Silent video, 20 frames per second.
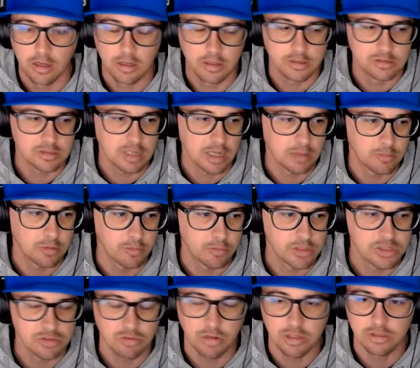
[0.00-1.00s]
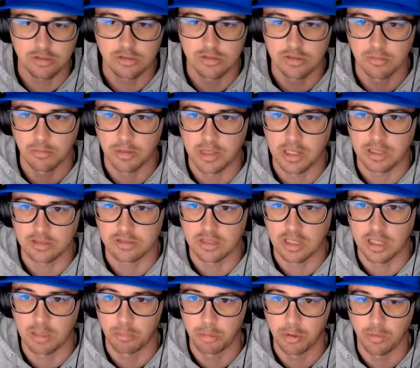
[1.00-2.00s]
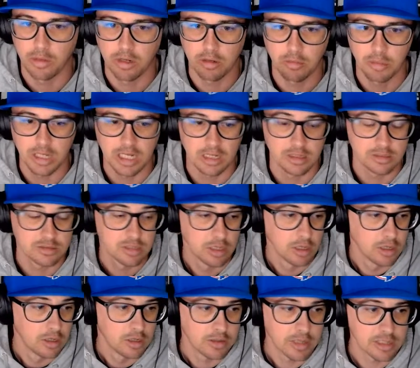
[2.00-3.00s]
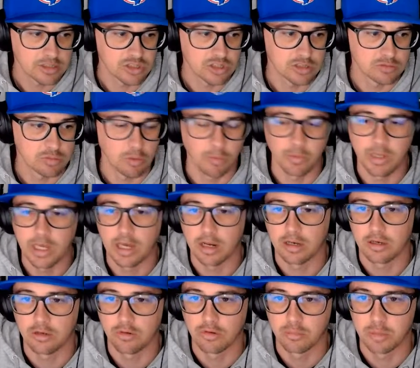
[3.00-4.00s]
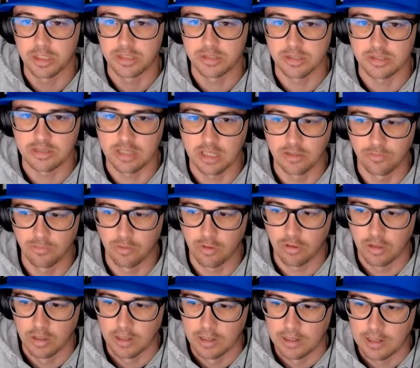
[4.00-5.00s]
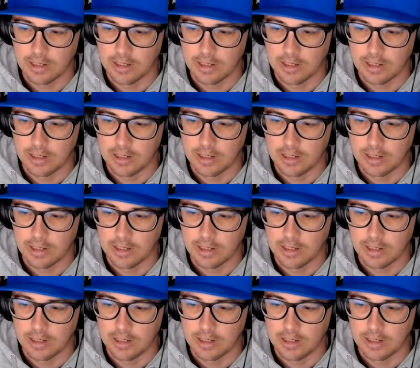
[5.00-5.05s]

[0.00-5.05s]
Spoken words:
It's time to restructure some things to keep you here, because that's just what we got to do to be successful.